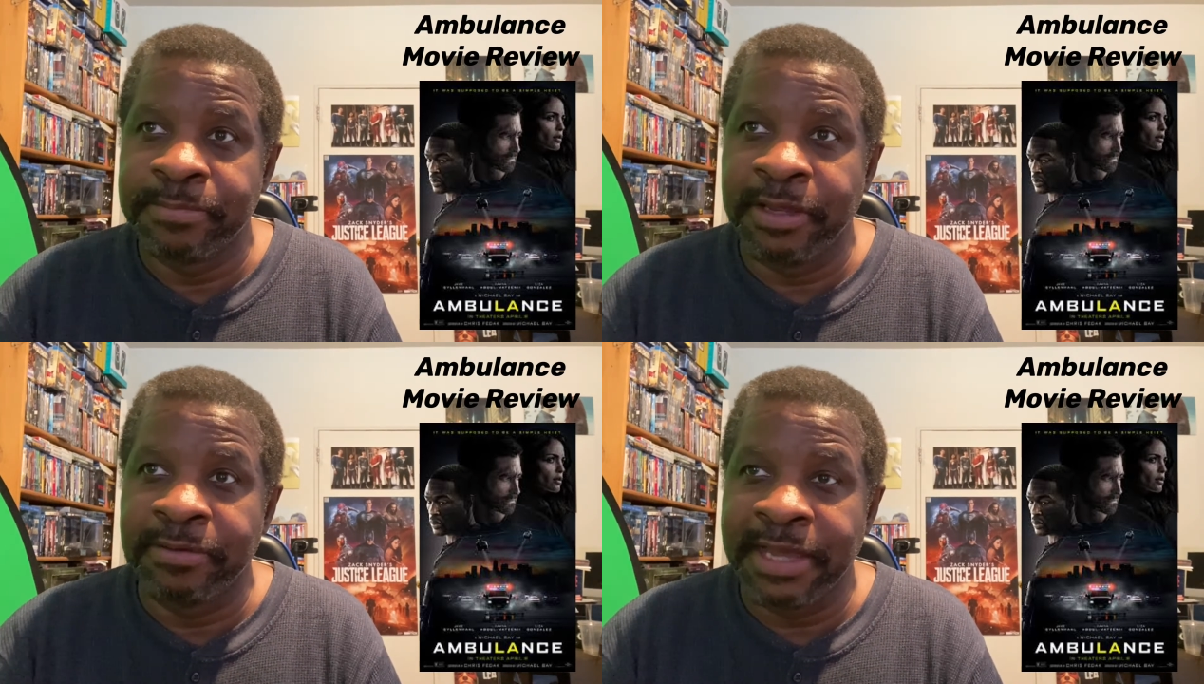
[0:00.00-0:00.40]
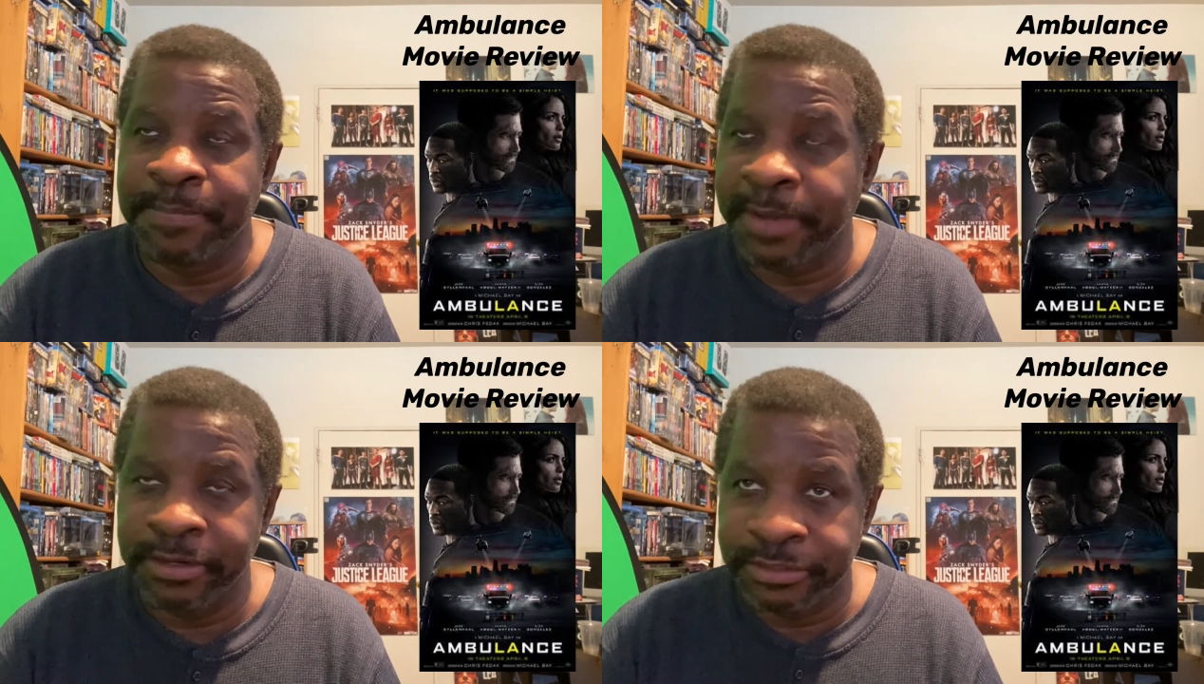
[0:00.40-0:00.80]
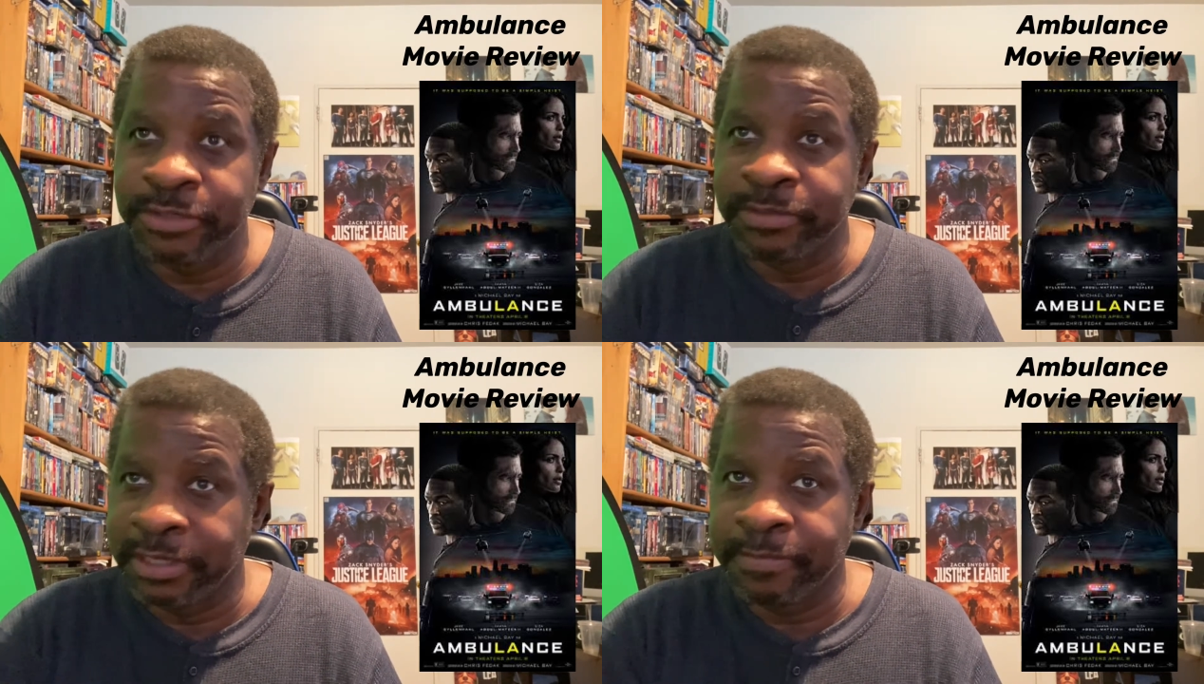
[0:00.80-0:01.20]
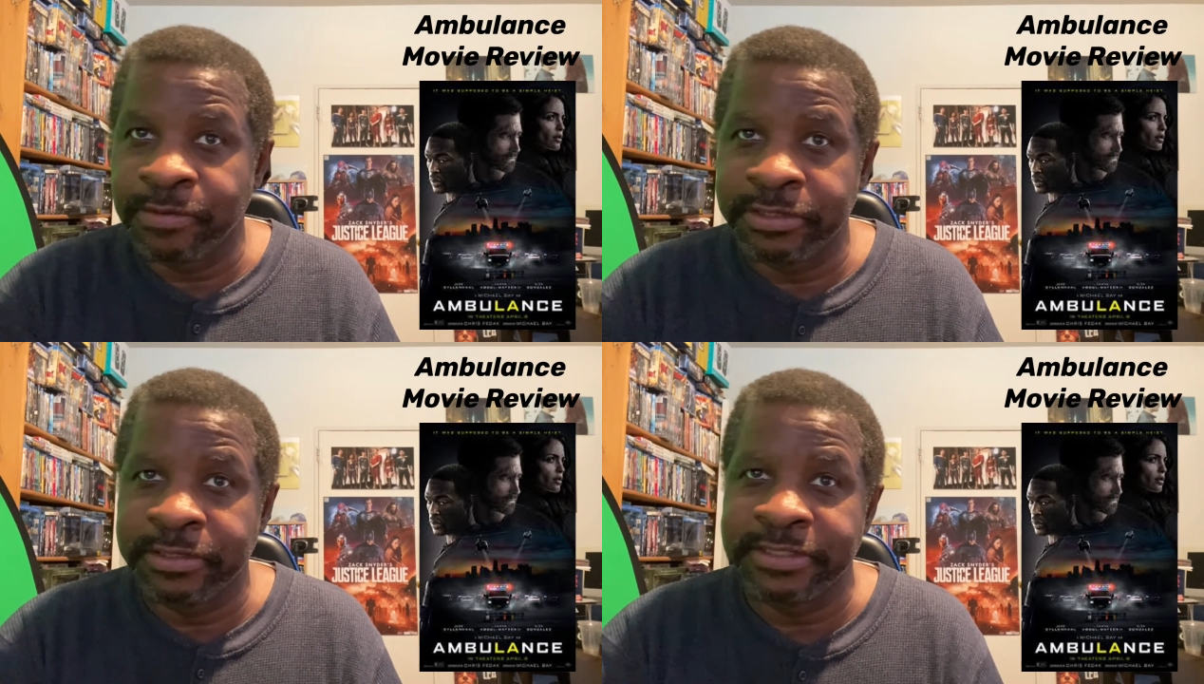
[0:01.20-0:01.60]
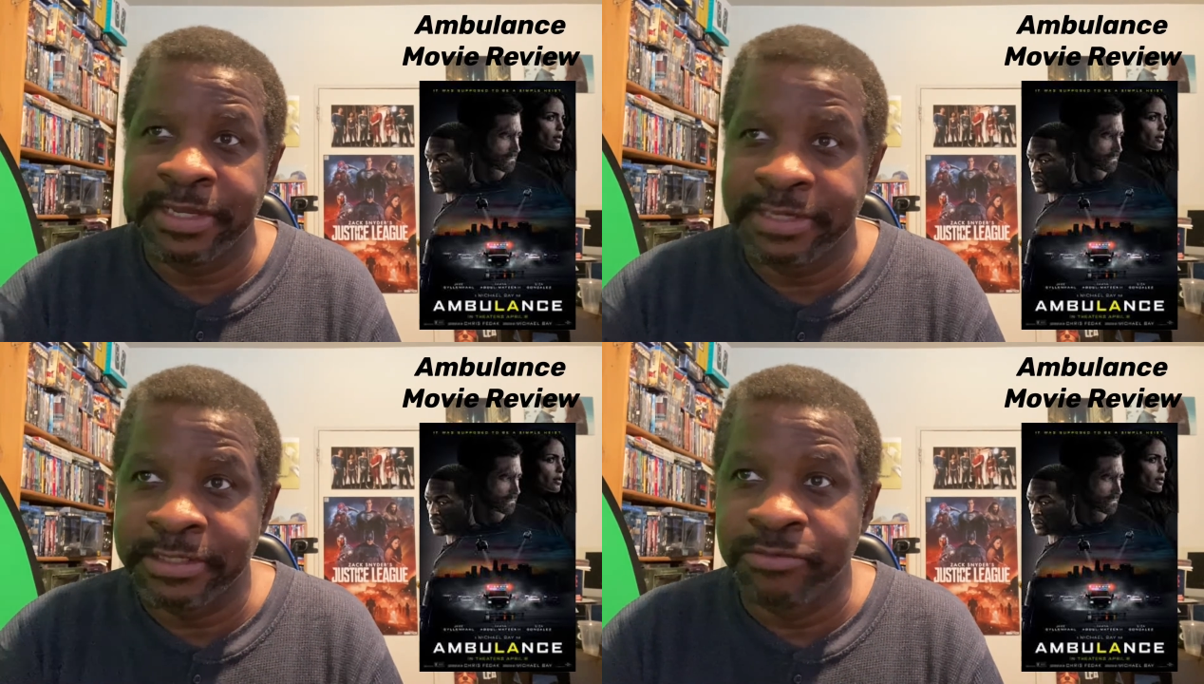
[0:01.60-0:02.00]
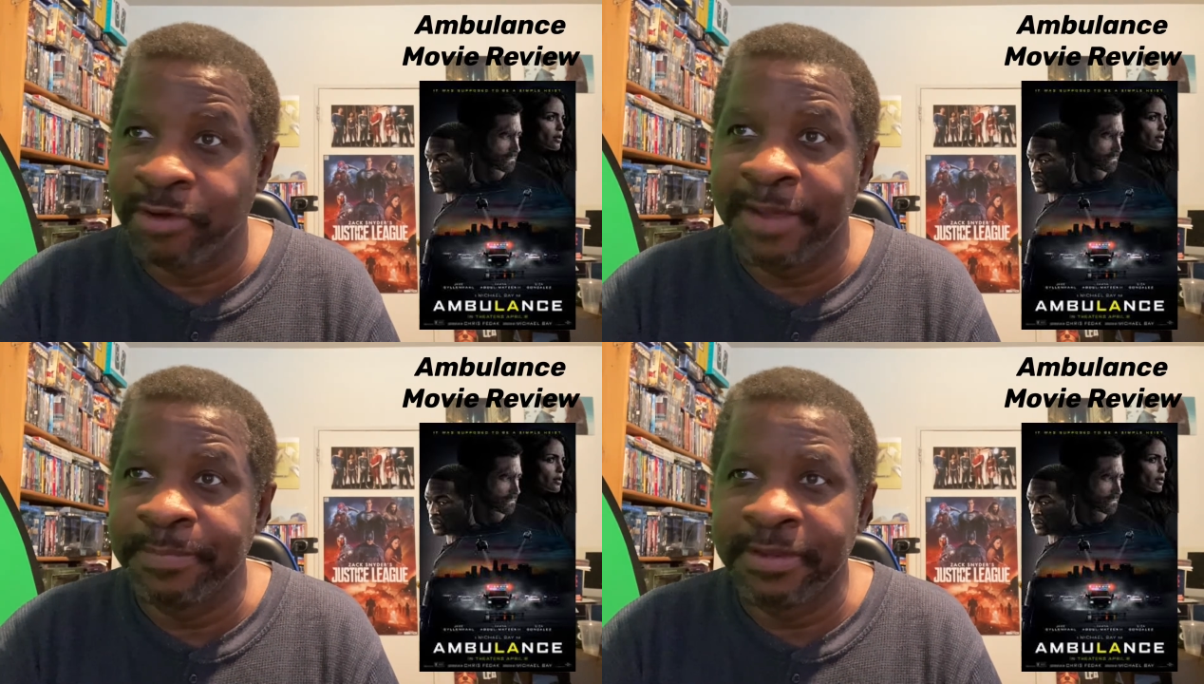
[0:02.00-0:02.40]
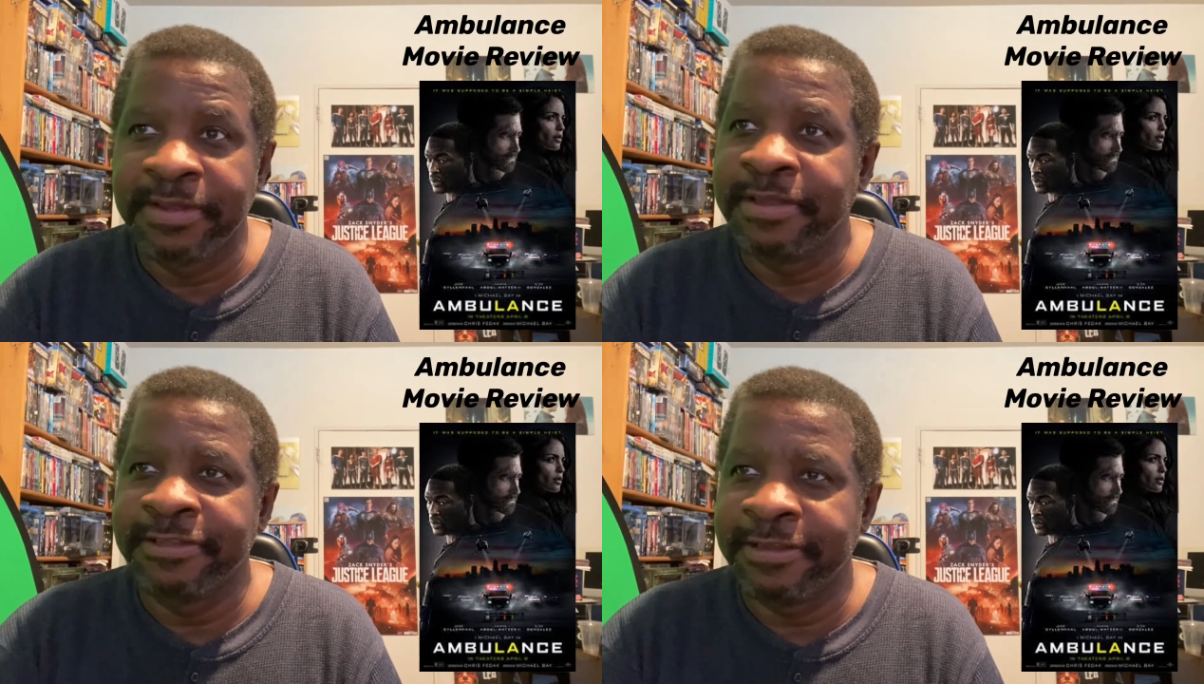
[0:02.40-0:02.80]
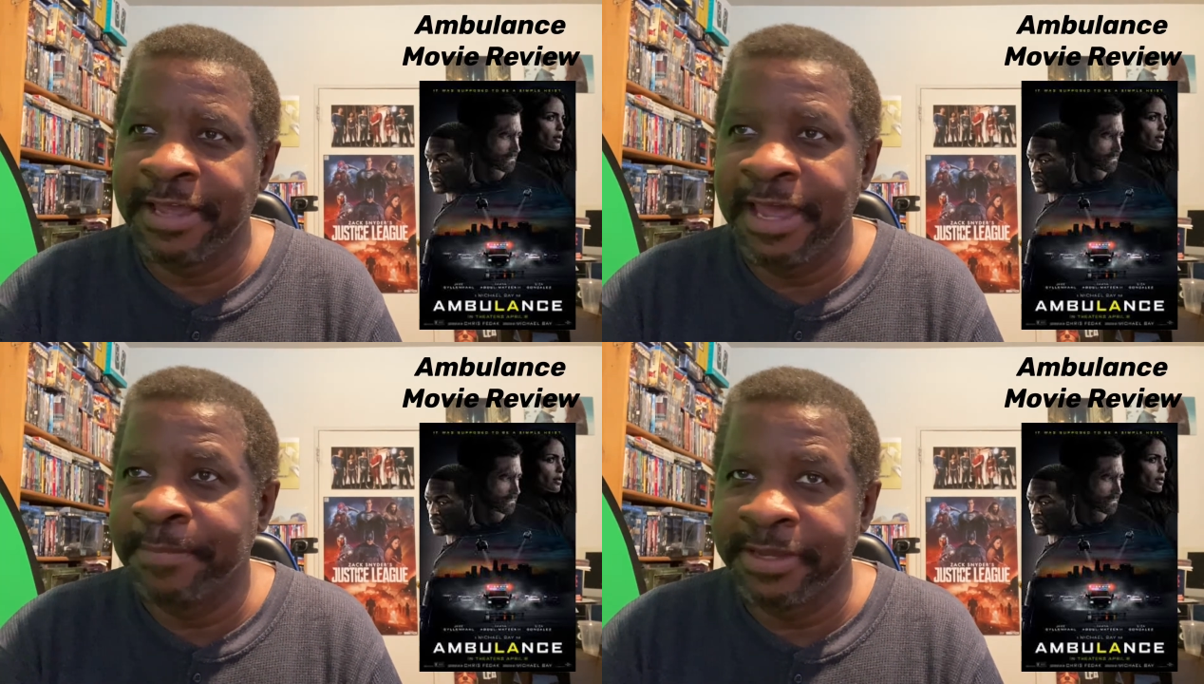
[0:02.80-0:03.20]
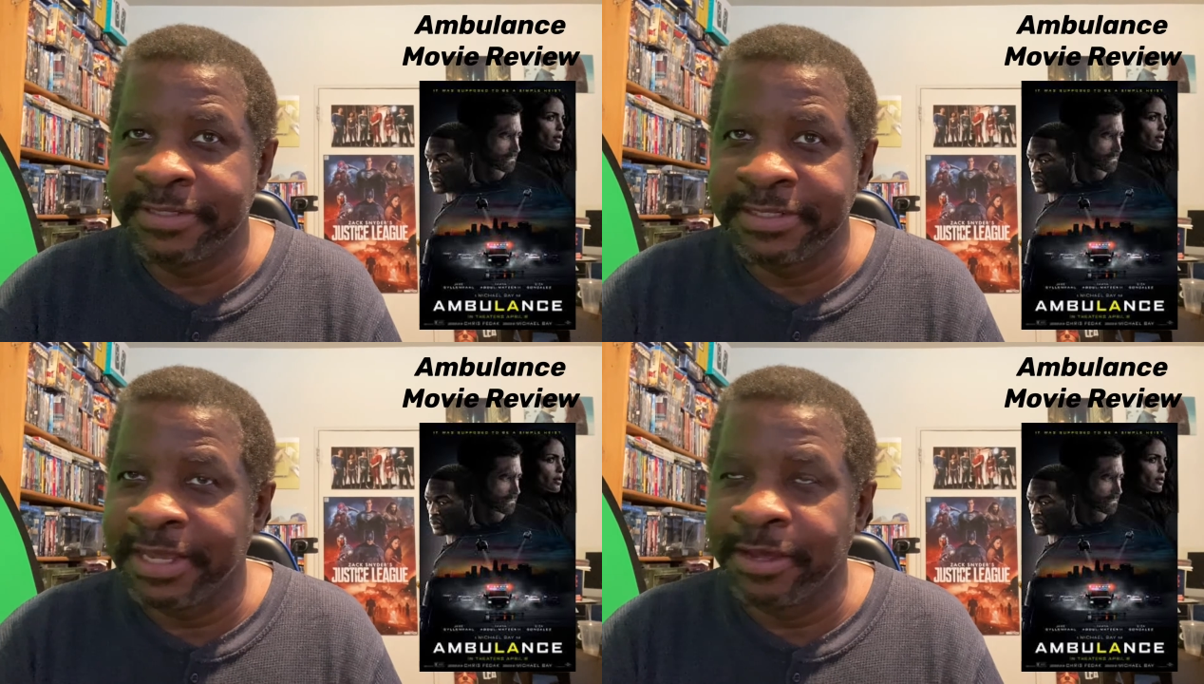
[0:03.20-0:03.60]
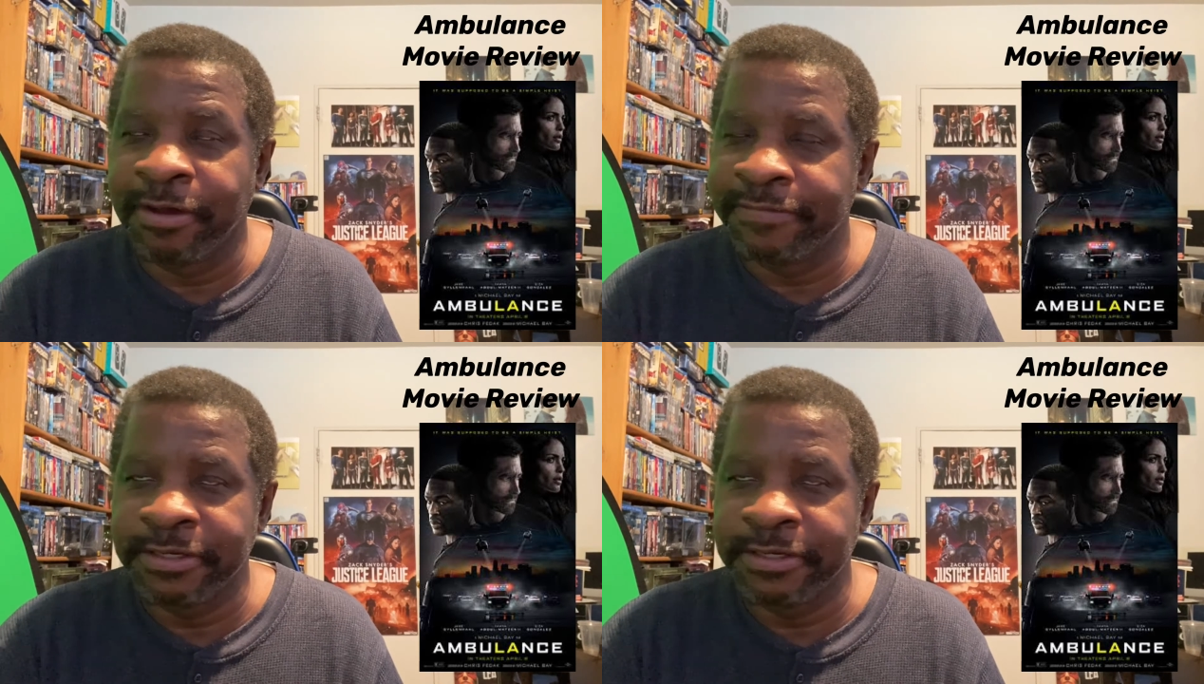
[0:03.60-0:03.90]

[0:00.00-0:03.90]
Speaker 1: you know, not by her choosing, of course, because they just grab the, the ambulance and take off.